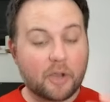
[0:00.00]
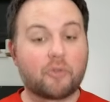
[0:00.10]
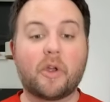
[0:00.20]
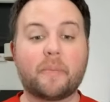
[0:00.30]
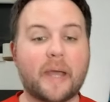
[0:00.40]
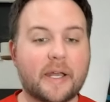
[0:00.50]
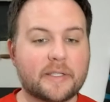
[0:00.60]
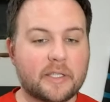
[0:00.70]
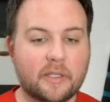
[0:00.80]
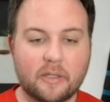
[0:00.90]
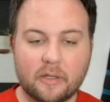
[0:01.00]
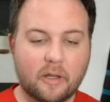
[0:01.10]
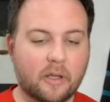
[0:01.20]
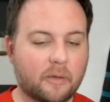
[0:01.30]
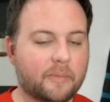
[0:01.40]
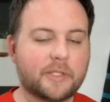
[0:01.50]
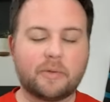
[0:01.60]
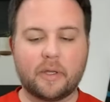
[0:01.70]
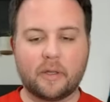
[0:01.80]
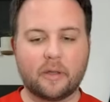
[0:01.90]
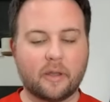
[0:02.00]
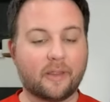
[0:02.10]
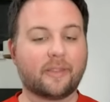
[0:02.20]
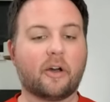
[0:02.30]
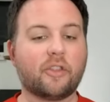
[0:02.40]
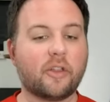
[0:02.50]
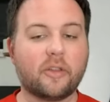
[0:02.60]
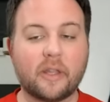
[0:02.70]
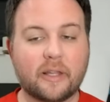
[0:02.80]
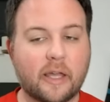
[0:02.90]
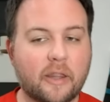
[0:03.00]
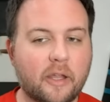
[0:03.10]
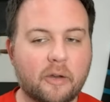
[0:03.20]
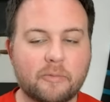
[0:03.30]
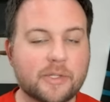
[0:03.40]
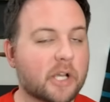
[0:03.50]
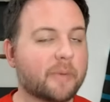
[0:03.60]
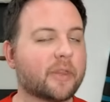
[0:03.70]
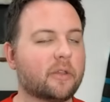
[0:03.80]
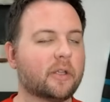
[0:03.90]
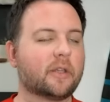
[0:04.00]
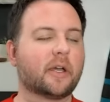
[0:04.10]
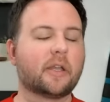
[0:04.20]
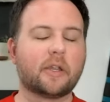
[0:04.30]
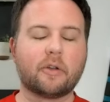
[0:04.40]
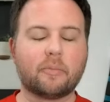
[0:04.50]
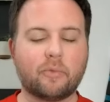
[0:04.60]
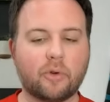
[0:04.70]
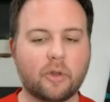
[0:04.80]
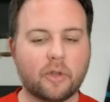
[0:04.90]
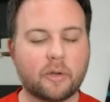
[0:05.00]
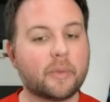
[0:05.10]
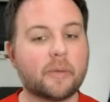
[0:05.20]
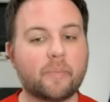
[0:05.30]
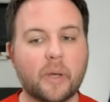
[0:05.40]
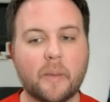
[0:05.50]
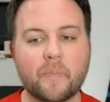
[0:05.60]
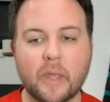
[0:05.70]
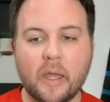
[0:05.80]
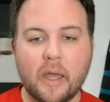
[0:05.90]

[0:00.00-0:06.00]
Great passing between on the Lund line there. We'll talk about the Lund line here more in a little bit, but